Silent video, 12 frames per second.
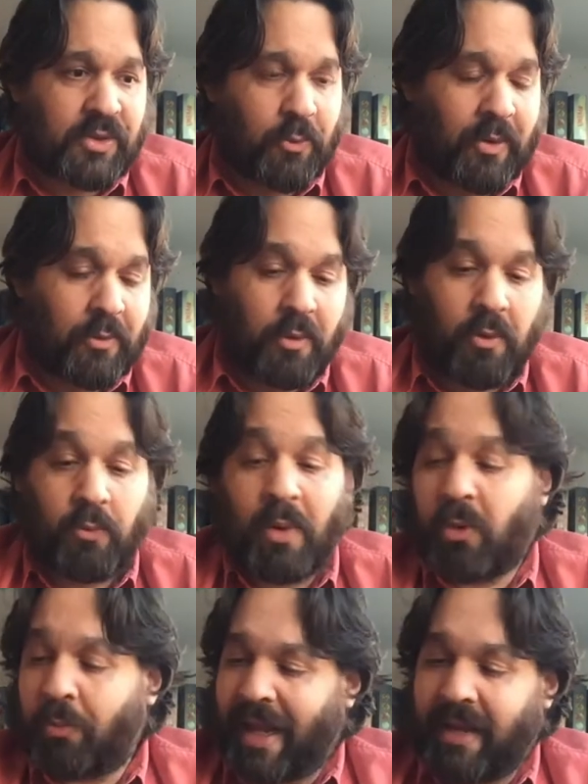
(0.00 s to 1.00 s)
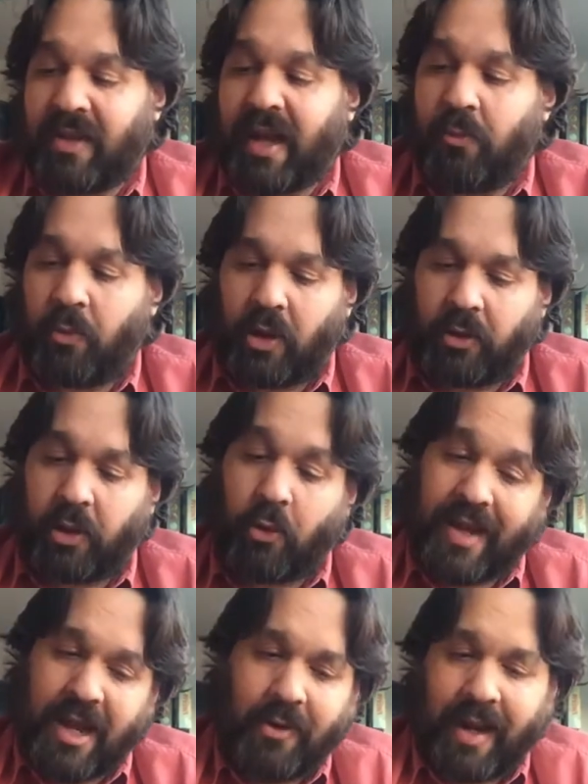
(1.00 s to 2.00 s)
Well, when we're playing the game, we're going to go
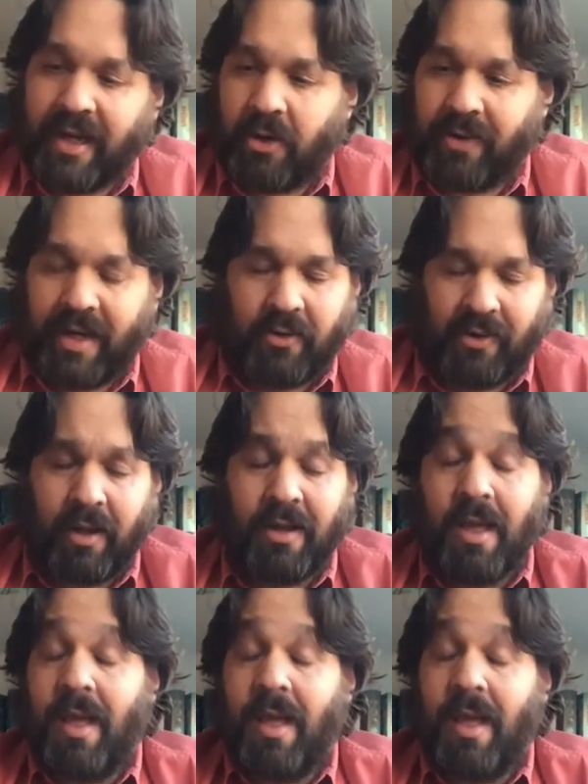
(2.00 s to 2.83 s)
here and here and here.